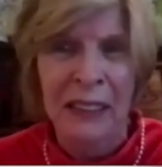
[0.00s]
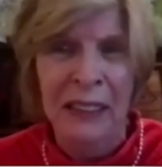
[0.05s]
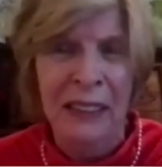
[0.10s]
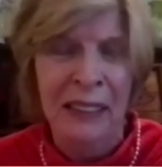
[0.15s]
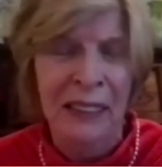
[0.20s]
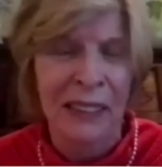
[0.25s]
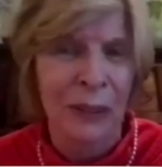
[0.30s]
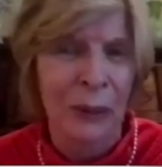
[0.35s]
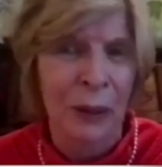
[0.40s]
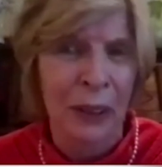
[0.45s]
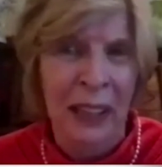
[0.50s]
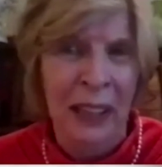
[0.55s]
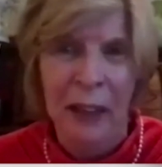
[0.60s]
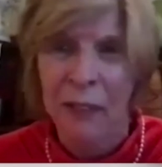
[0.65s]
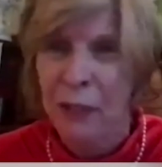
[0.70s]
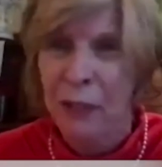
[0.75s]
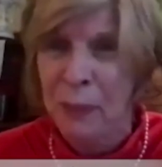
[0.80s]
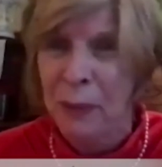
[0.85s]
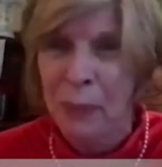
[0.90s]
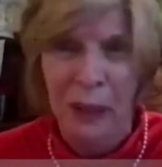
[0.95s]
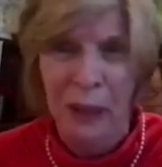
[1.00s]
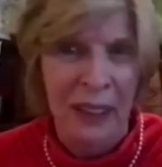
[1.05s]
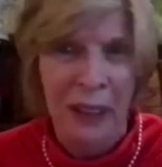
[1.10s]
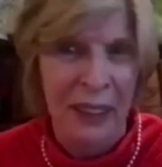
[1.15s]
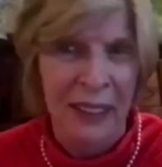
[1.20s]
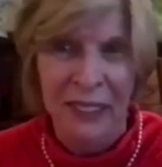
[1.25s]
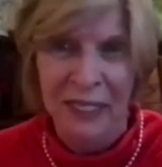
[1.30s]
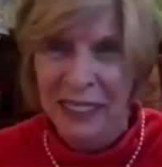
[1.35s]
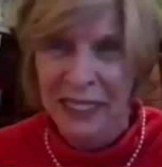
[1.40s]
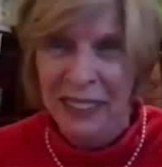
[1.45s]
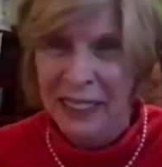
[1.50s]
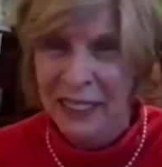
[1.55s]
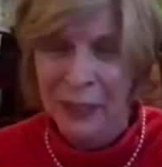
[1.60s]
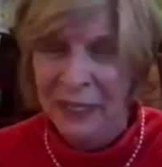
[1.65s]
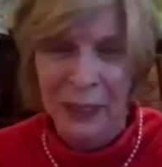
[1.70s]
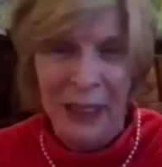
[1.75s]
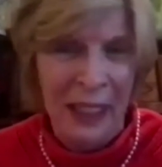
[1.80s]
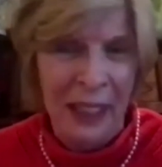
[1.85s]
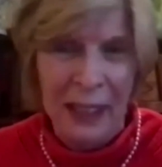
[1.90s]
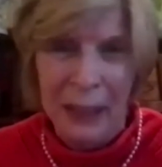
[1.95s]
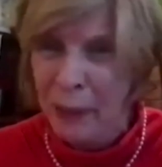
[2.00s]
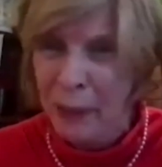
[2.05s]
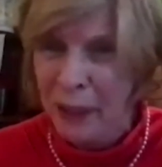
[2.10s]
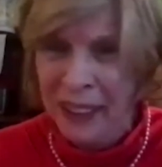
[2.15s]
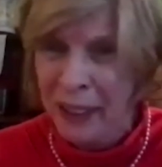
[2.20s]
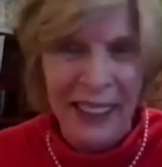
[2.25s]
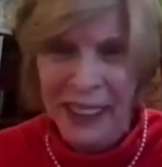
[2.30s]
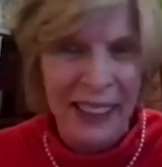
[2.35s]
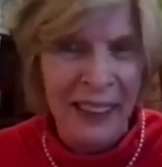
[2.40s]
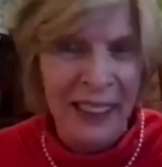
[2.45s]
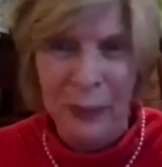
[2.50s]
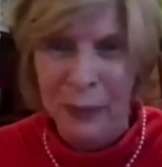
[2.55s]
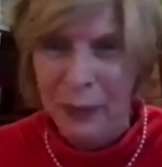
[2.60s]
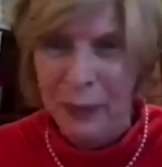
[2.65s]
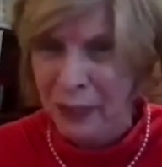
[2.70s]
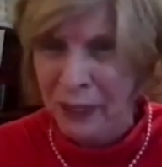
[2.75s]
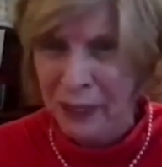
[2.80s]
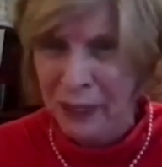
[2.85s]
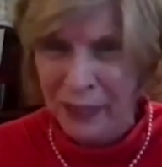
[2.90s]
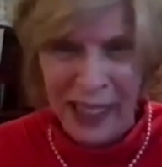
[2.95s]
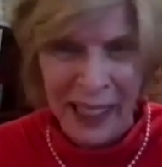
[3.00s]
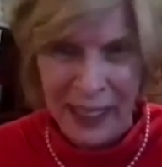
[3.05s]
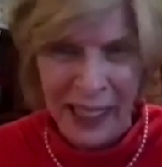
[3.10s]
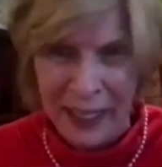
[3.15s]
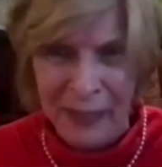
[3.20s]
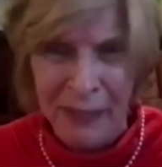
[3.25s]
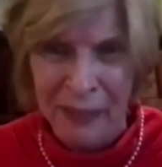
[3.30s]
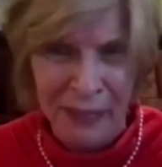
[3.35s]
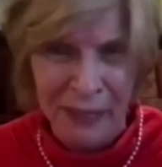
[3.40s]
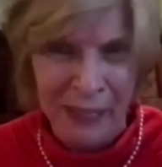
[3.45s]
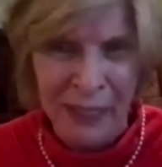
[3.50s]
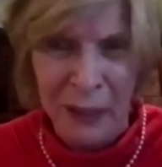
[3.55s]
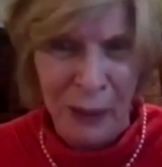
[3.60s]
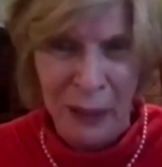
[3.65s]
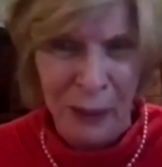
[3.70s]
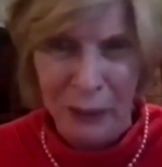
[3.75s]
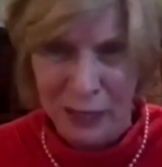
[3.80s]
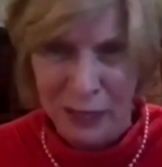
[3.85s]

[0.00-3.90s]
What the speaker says: took everybody. She took anybody or any, you know,